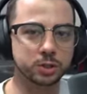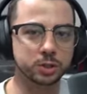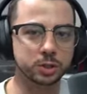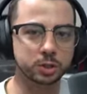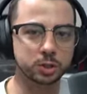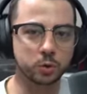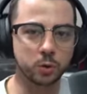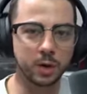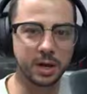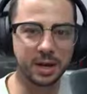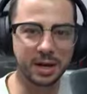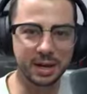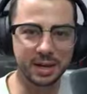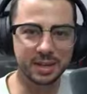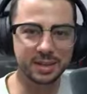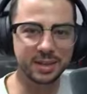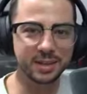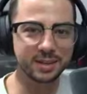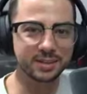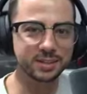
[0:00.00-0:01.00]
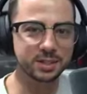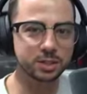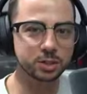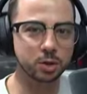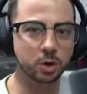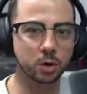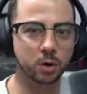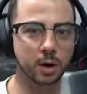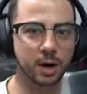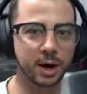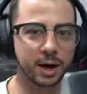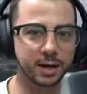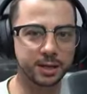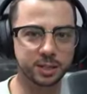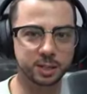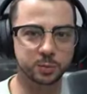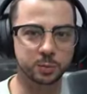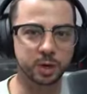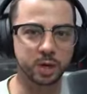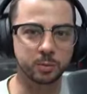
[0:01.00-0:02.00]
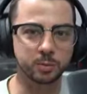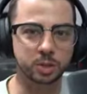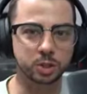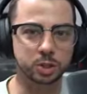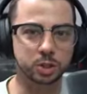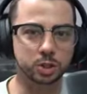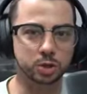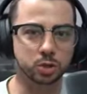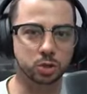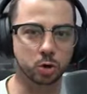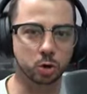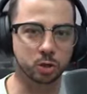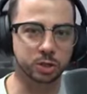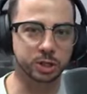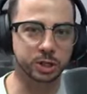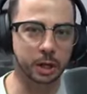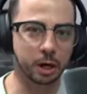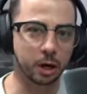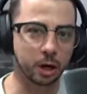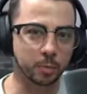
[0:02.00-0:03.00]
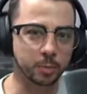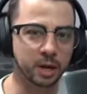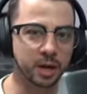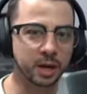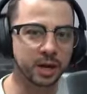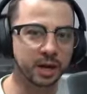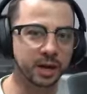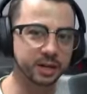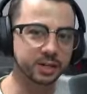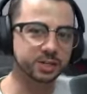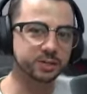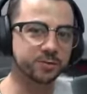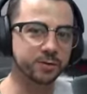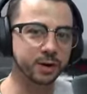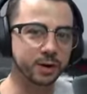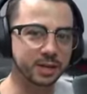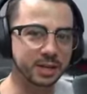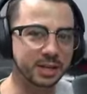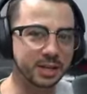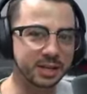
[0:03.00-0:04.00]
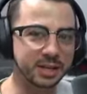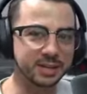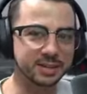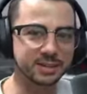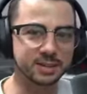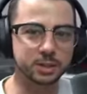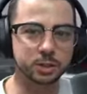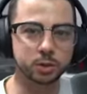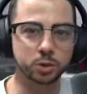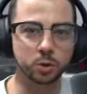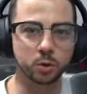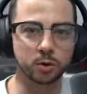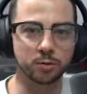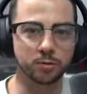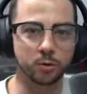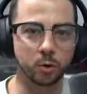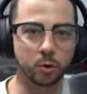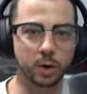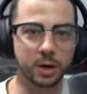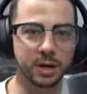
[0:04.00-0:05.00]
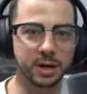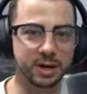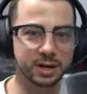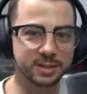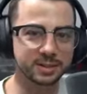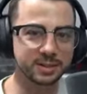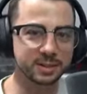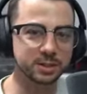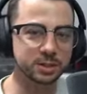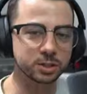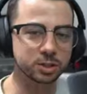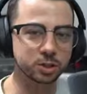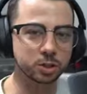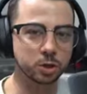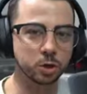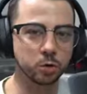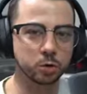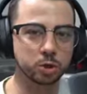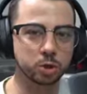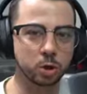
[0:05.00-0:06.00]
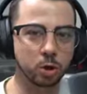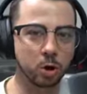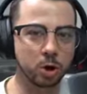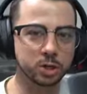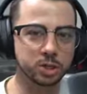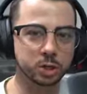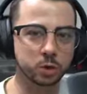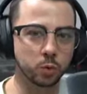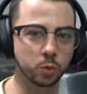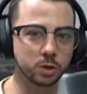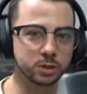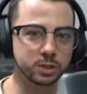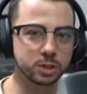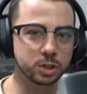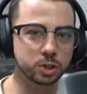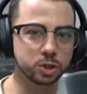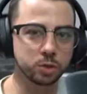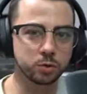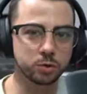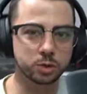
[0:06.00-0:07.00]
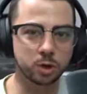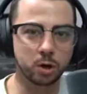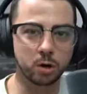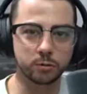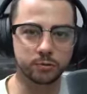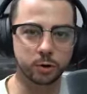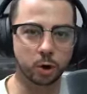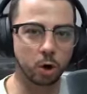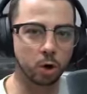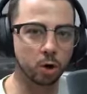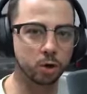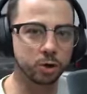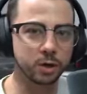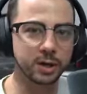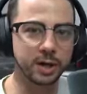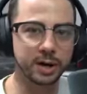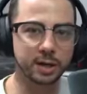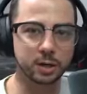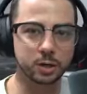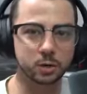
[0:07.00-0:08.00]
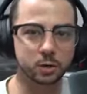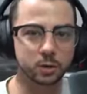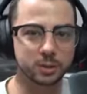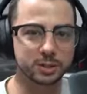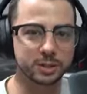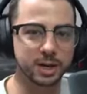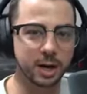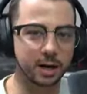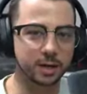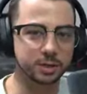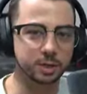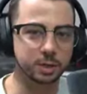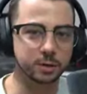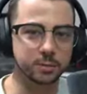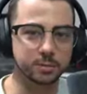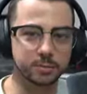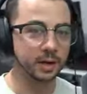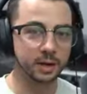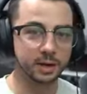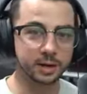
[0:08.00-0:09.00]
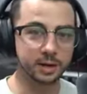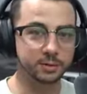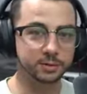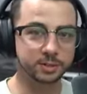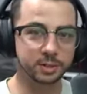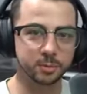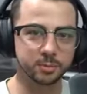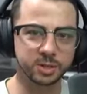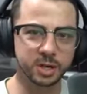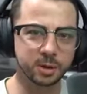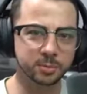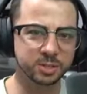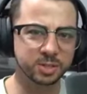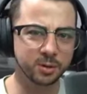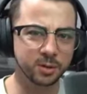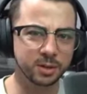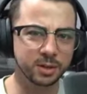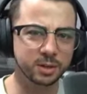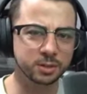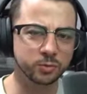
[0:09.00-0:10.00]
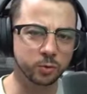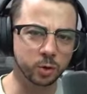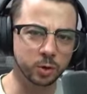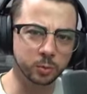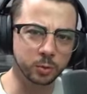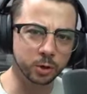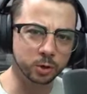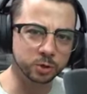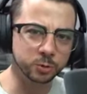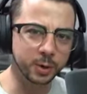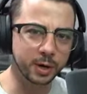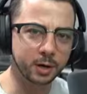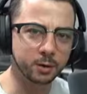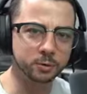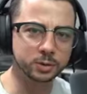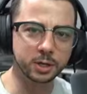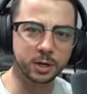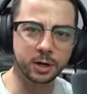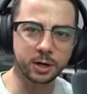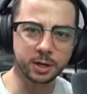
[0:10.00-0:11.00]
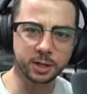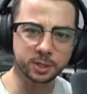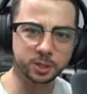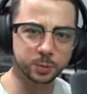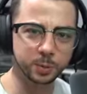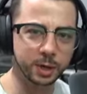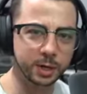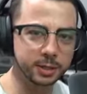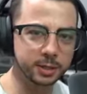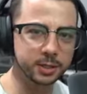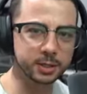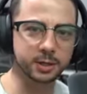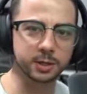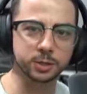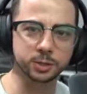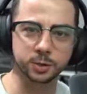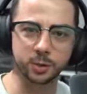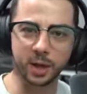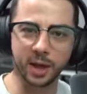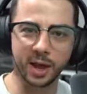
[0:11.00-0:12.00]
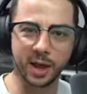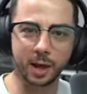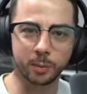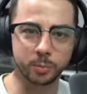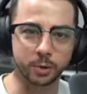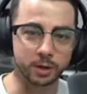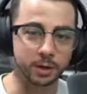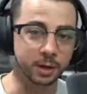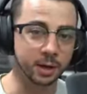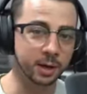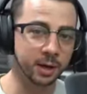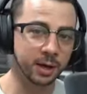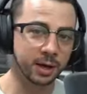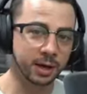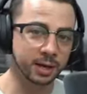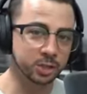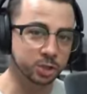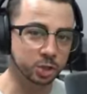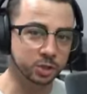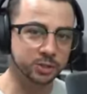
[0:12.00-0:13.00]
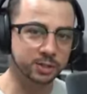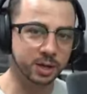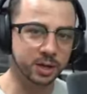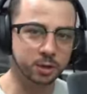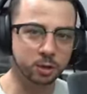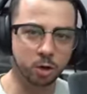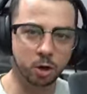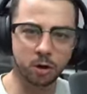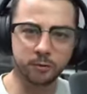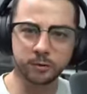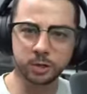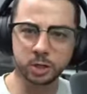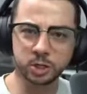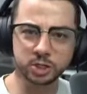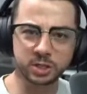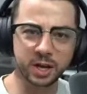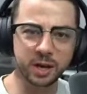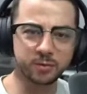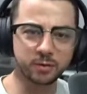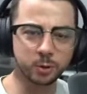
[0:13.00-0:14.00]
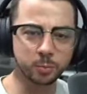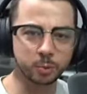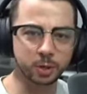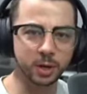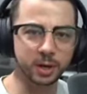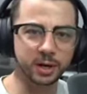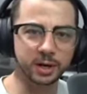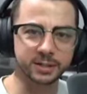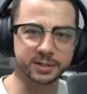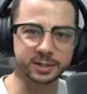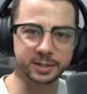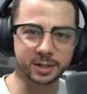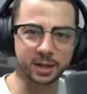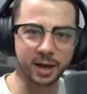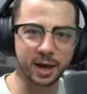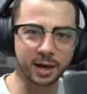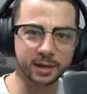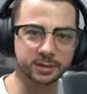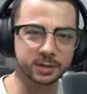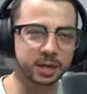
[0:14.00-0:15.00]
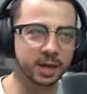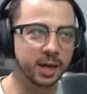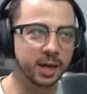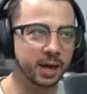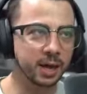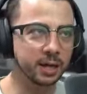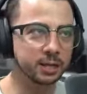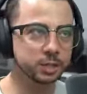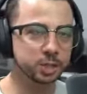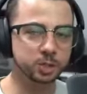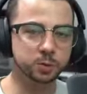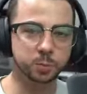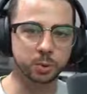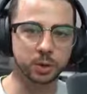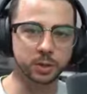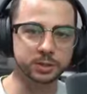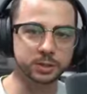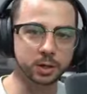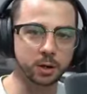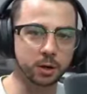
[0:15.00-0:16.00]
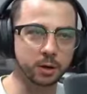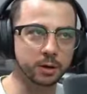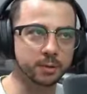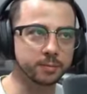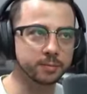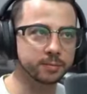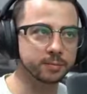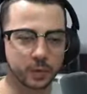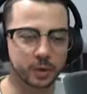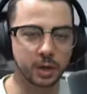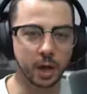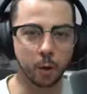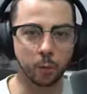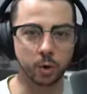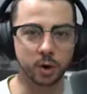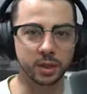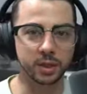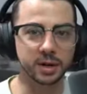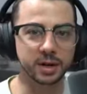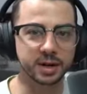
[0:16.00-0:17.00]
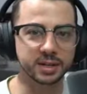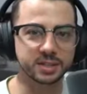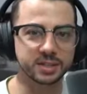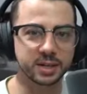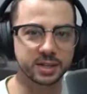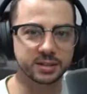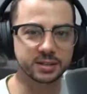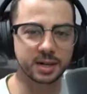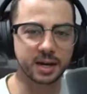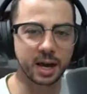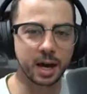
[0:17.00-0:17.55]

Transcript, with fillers: the screen, and this is her ice beam that she's charging up. It's fairly easy to avoid as it's a slow charge, and once it shoots off, all you got to do is dodge it. Now, sometimes during these void boss battles, unexpected things will happen, and just like golf, you just have to play it as it lies and just press on. Now, one of the next things that